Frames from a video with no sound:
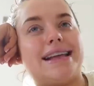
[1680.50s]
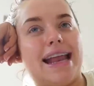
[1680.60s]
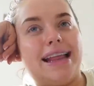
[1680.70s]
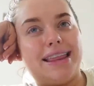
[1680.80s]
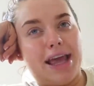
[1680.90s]

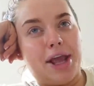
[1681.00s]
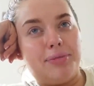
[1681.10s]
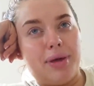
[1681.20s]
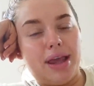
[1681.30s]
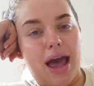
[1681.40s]
anything.
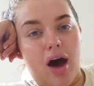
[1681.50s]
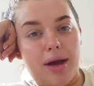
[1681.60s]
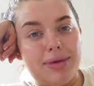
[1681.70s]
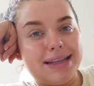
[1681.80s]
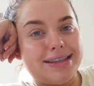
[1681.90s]
But yeah,
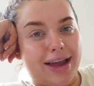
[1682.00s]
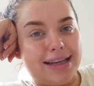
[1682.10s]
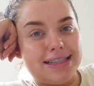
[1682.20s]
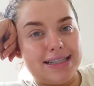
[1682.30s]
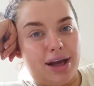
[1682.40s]
I'm
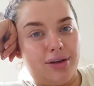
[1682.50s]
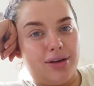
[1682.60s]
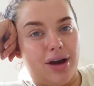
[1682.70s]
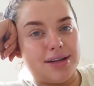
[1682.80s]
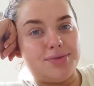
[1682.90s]
excited to tell you
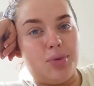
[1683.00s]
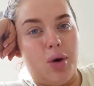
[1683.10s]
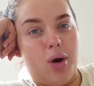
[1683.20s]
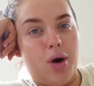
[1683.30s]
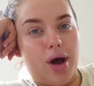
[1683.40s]
guys
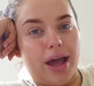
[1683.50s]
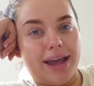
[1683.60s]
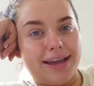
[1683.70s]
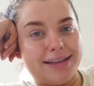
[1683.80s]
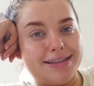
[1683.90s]
what
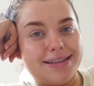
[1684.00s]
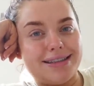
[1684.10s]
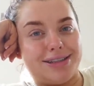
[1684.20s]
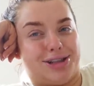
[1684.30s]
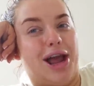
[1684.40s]

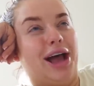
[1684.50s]
is